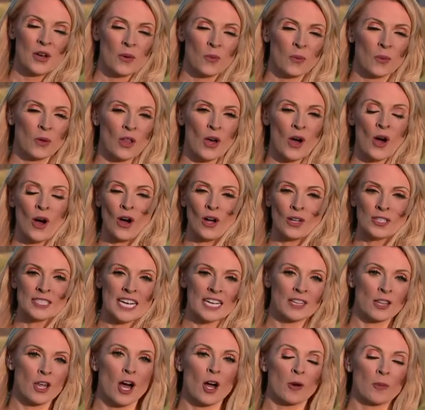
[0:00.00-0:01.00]
Well, all day
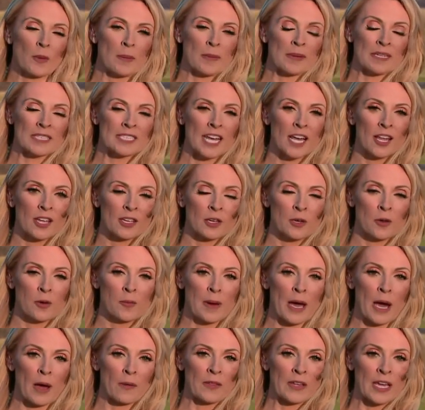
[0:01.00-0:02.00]
long, we've been telling you
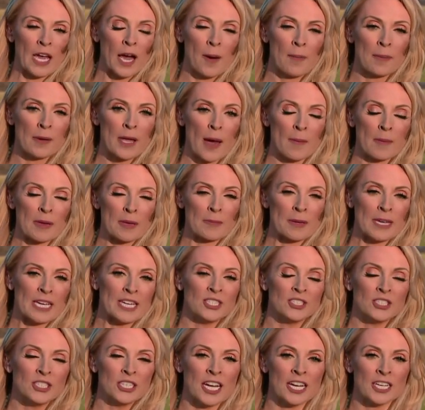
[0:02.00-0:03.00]
about the upcoming
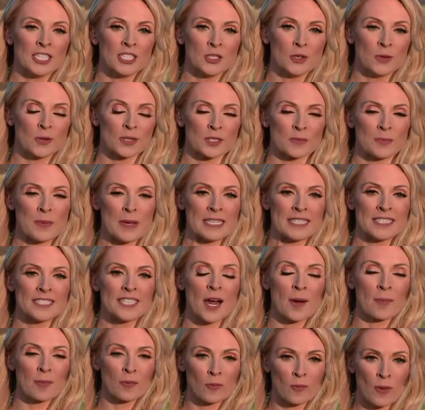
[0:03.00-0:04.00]
PGA Tour's pit
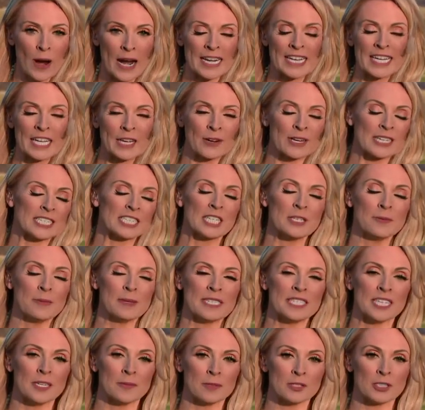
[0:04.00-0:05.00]
stop right here at
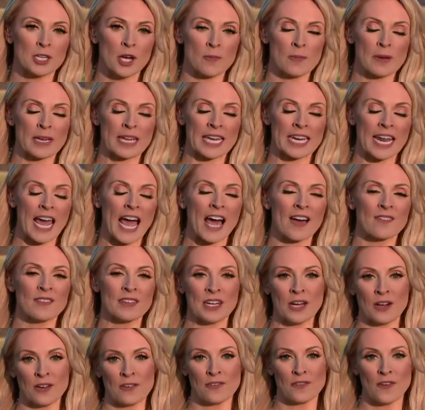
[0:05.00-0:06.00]
TPC Potomac at
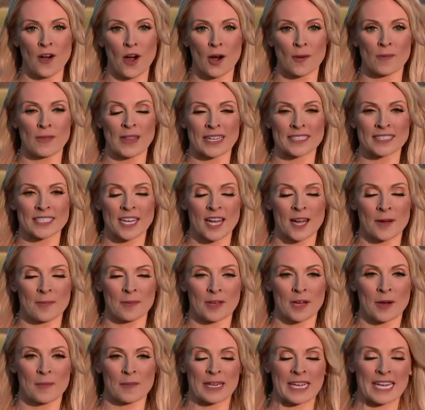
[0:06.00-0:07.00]
Avenel Farm. That's
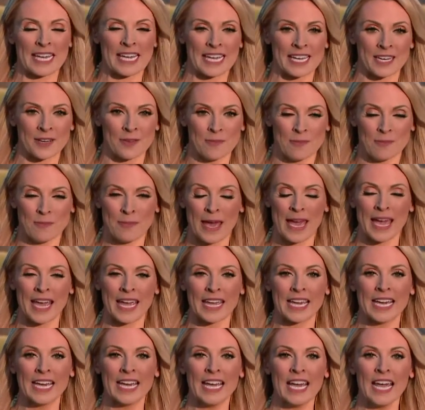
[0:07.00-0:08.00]
upcoming in May.
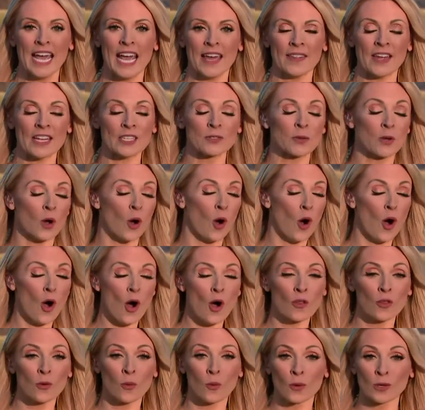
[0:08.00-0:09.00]
And that's when
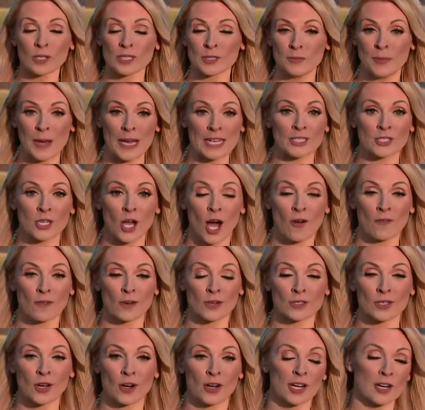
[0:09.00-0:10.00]
all the world's best
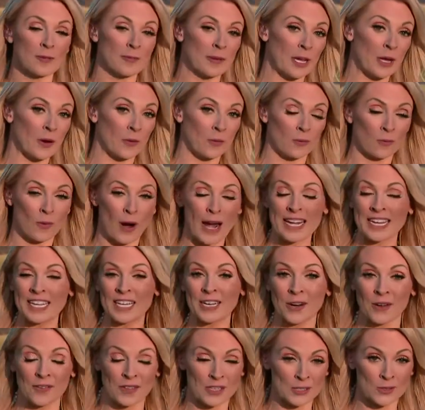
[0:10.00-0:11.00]
golfers are going to be right here
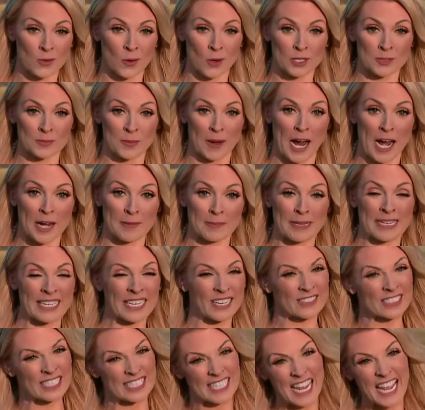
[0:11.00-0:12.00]
on this course behind me. Now,
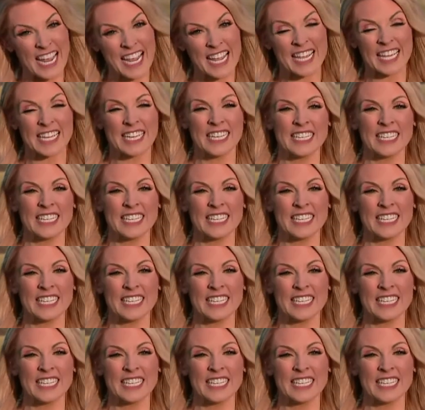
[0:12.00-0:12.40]
today,